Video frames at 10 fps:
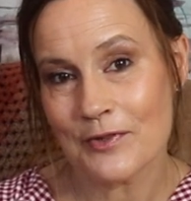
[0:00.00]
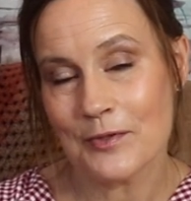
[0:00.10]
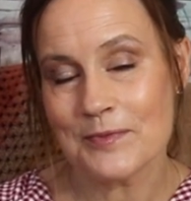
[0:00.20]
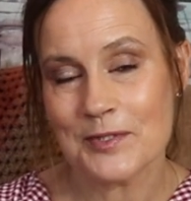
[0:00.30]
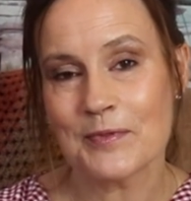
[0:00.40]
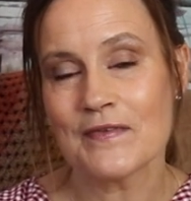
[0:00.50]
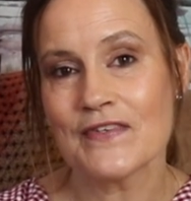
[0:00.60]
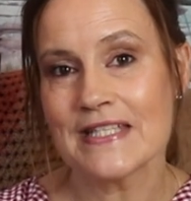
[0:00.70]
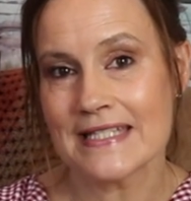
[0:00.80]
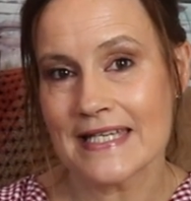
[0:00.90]
Thumbs up
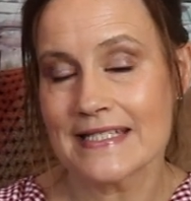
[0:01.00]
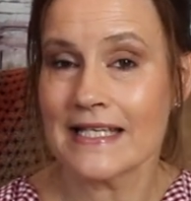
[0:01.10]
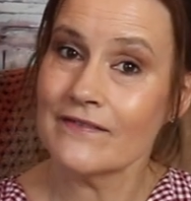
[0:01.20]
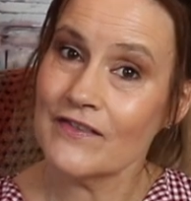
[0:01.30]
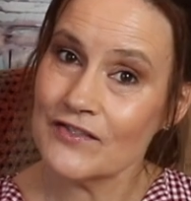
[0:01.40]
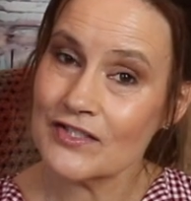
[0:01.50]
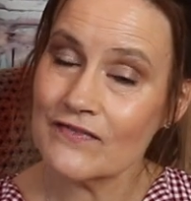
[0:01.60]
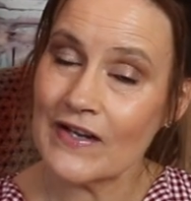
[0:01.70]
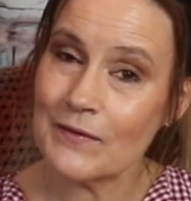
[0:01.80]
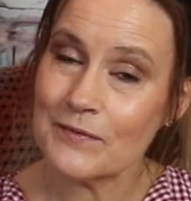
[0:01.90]
if you did. And if you've
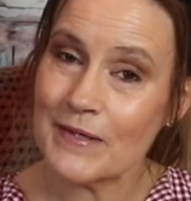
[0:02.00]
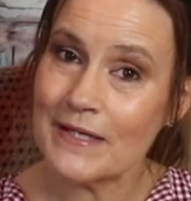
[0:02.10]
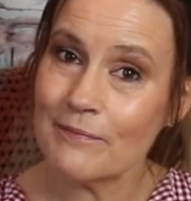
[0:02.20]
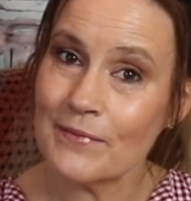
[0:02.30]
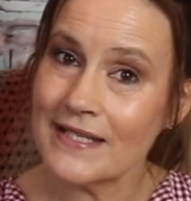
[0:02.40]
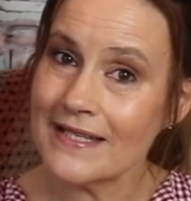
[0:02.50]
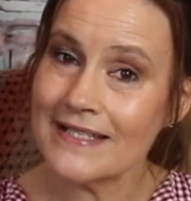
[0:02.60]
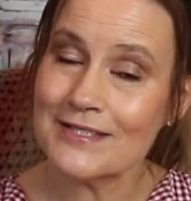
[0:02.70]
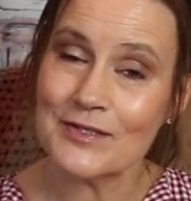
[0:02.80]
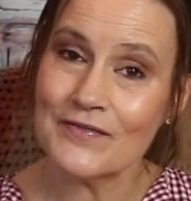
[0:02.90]
just found me,
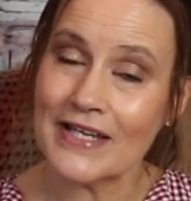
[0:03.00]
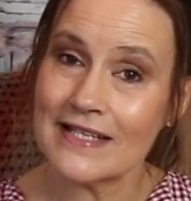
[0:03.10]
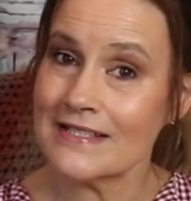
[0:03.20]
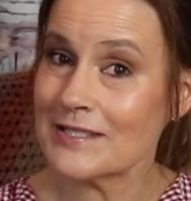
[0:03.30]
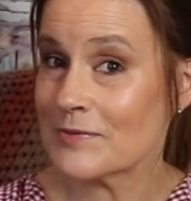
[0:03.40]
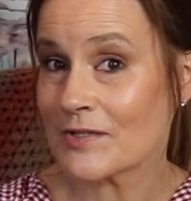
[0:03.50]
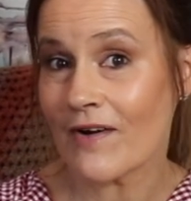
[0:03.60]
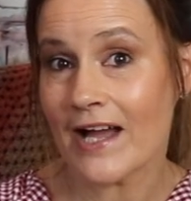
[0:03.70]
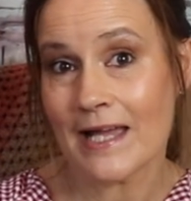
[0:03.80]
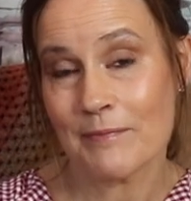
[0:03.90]
please don't forget to
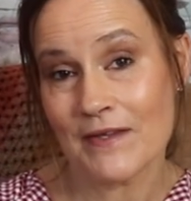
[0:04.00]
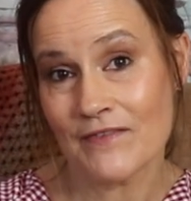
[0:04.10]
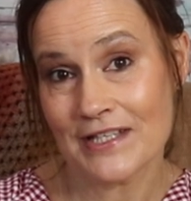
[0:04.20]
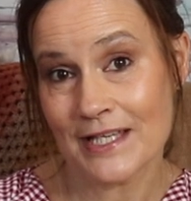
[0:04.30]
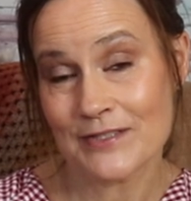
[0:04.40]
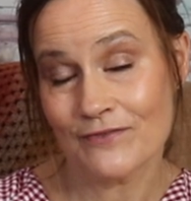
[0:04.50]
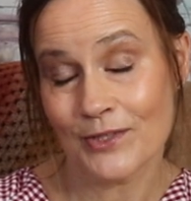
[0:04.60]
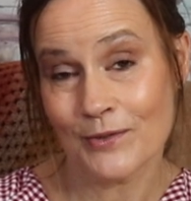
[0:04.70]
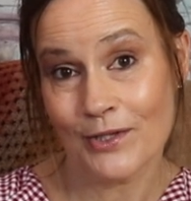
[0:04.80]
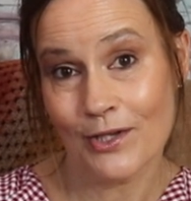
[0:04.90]
subscribe if you'd like to
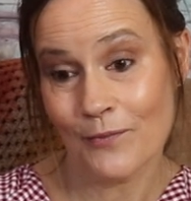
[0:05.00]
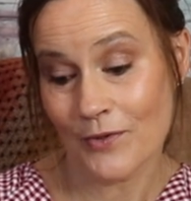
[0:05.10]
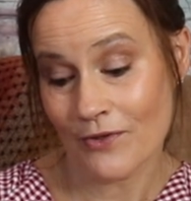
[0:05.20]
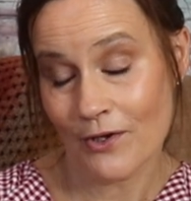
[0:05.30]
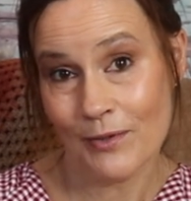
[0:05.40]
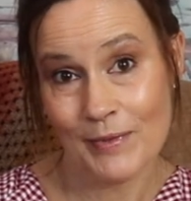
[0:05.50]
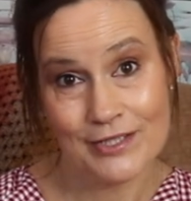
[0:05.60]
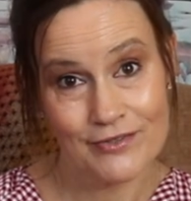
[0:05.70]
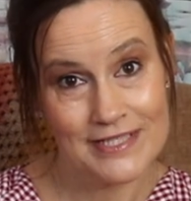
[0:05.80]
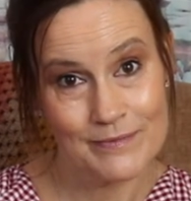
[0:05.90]
follow along with all
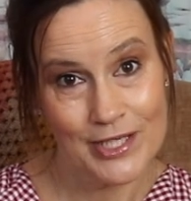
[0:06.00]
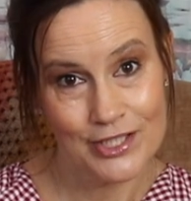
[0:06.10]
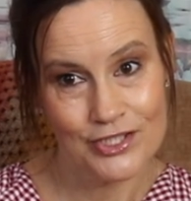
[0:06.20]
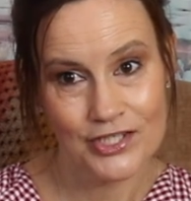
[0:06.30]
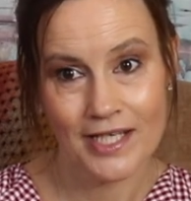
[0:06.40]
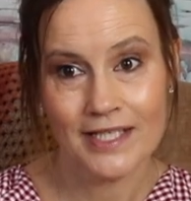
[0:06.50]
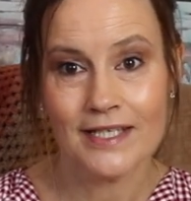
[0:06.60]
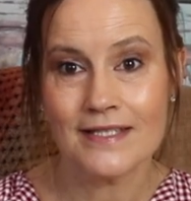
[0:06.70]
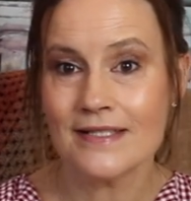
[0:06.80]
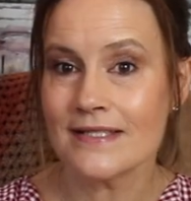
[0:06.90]
my dressmaking
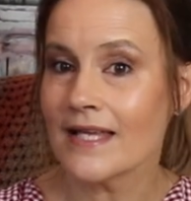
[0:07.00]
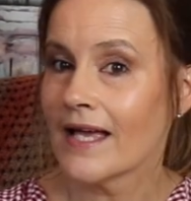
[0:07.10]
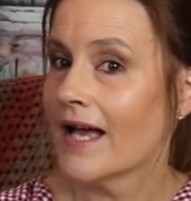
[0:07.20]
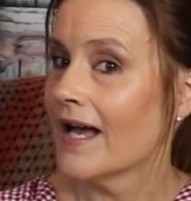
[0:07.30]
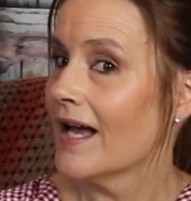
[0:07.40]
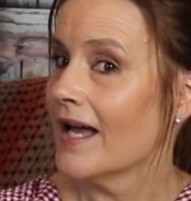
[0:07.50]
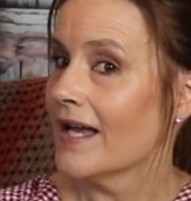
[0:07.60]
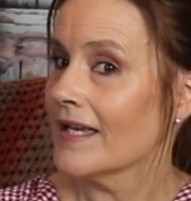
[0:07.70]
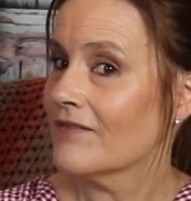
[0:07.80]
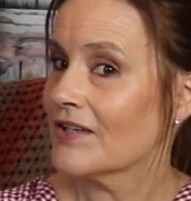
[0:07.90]
shenanigans.
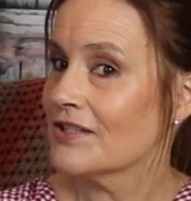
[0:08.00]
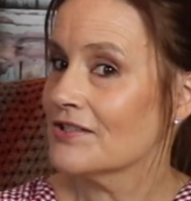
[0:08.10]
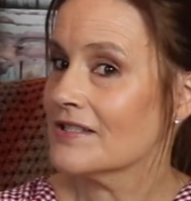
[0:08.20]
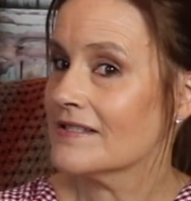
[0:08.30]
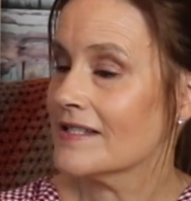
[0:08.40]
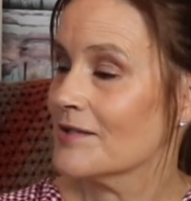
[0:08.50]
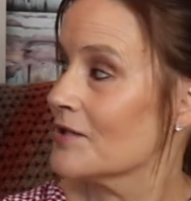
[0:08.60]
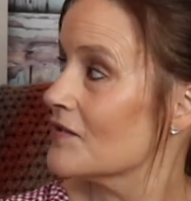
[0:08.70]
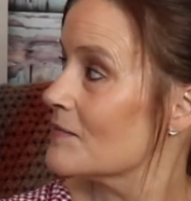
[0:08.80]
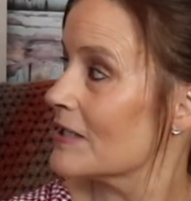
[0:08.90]
If you can just see
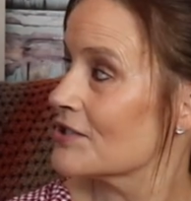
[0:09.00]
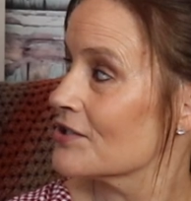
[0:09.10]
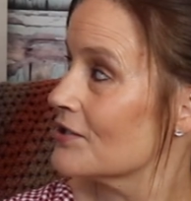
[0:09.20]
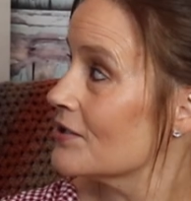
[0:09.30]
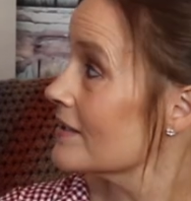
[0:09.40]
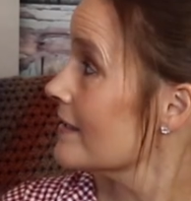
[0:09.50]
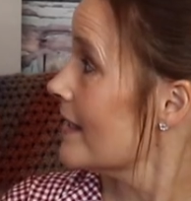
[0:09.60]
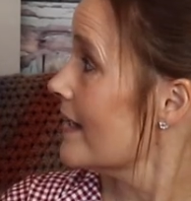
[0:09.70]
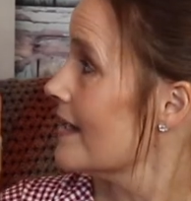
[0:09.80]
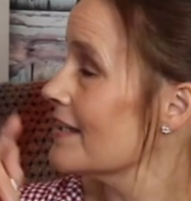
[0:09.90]
over my shoulder
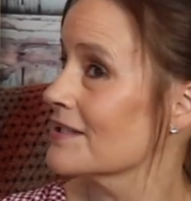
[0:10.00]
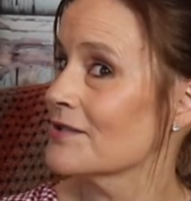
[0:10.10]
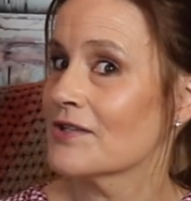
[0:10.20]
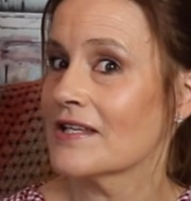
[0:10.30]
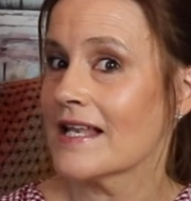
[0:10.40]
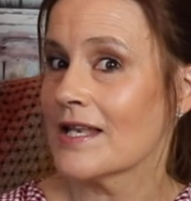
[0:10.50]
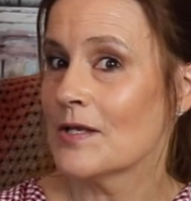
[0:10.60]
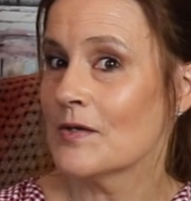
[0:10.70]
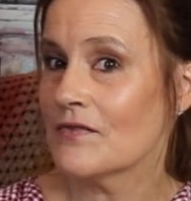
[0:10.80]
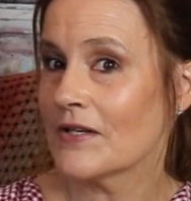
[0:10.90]
there, there's another
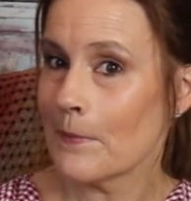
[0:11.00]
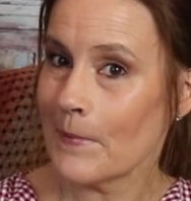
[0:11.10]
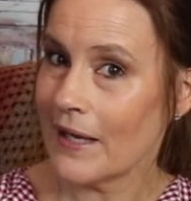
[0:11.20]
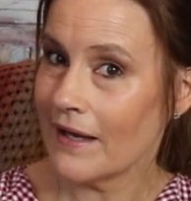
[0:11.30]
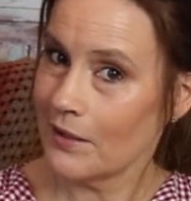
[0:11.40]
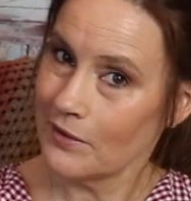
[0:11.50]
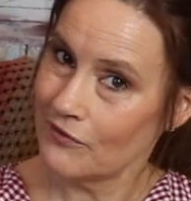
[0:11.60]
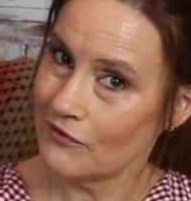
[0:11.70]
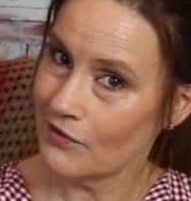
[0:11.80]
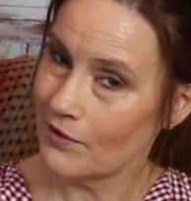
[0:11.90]
lovely pile of
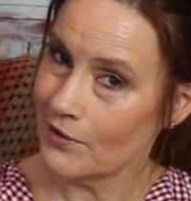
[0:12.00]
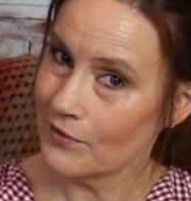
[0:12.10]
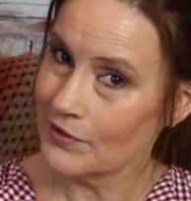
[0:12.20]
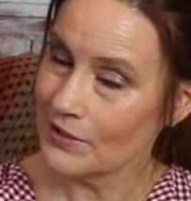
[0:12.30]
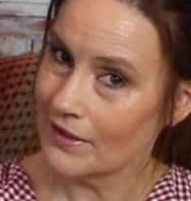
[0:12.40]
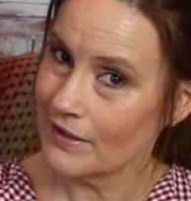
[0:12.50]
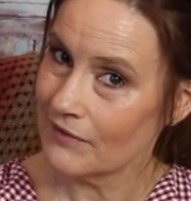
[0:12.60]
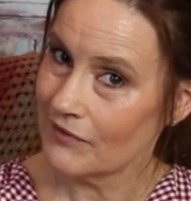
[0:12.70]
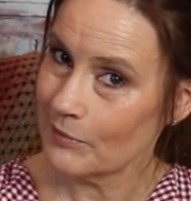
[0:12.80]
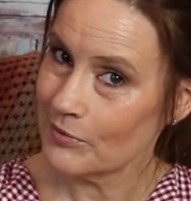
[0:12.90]
floral
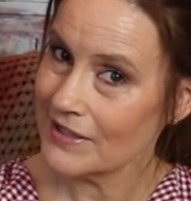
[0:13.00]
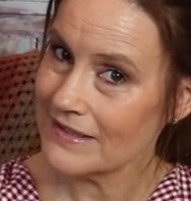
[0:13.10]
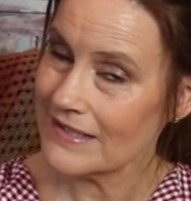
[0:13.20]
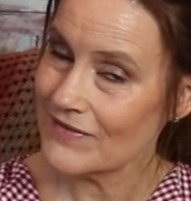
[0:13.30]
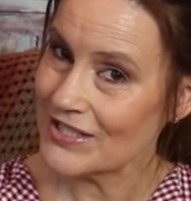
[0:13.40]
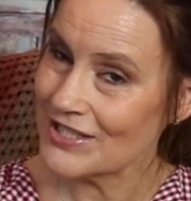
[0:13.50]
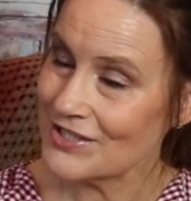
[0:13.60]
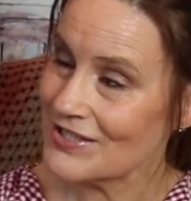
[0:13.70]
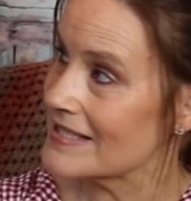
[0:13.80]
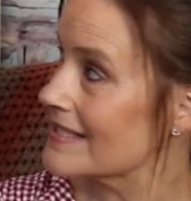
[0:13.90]
fabrics, if you can
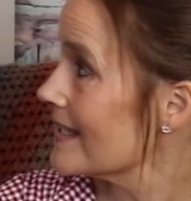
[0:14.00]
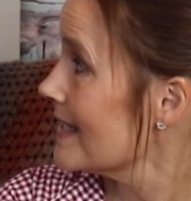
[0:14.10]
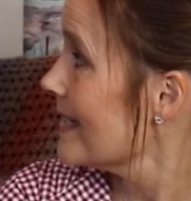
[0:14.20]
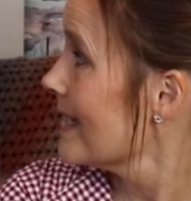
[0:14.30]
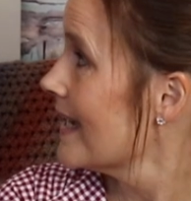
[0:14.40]
just see.